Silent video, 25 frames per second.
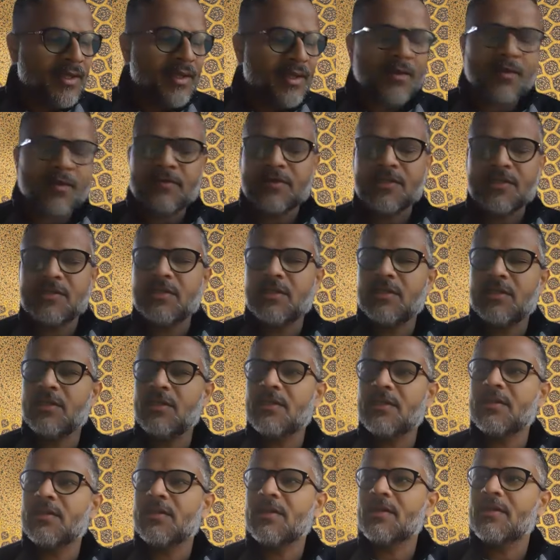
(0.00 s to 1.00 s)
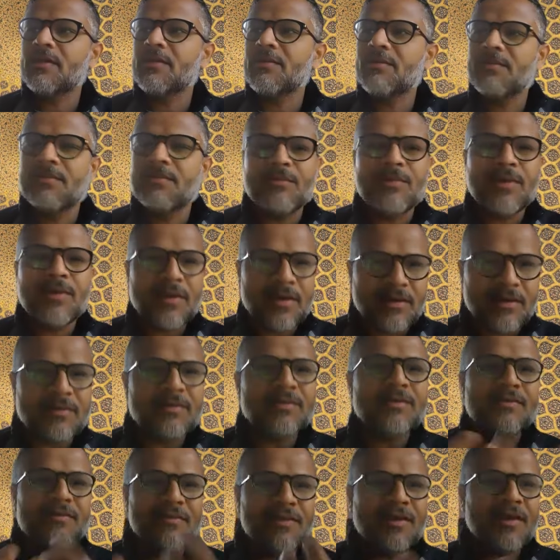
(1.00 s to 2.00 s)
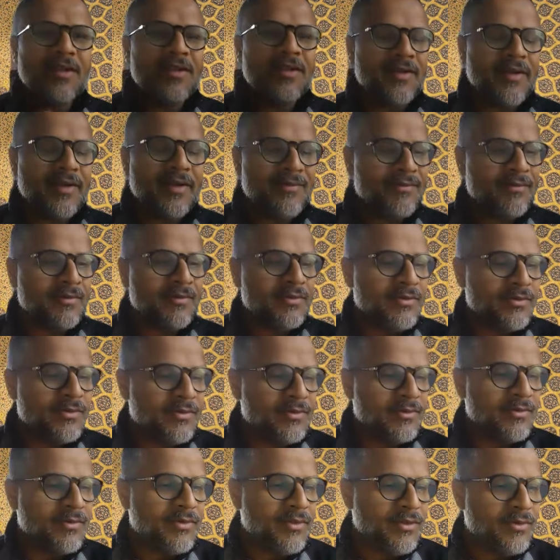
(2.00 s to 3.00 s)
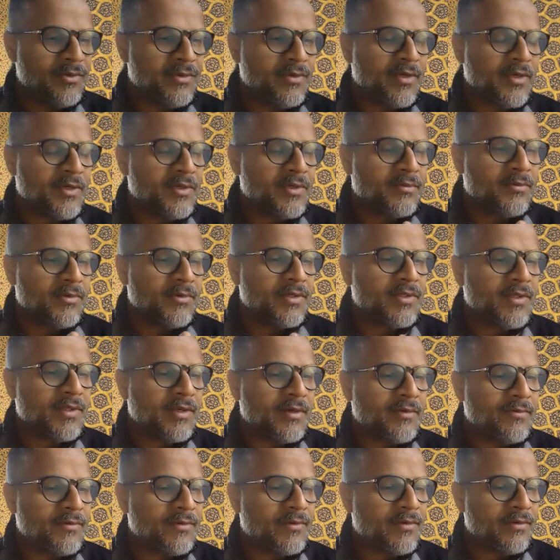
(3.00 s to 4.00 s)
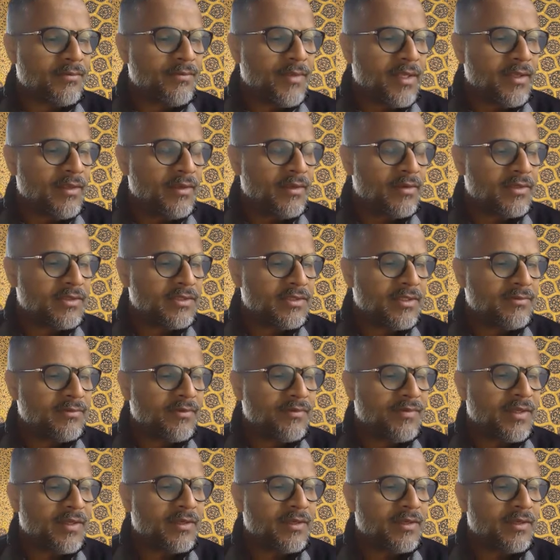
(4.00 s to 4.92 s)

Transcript: And obviously, we are very grateful to you, Dr. Mukhtar, for making yourself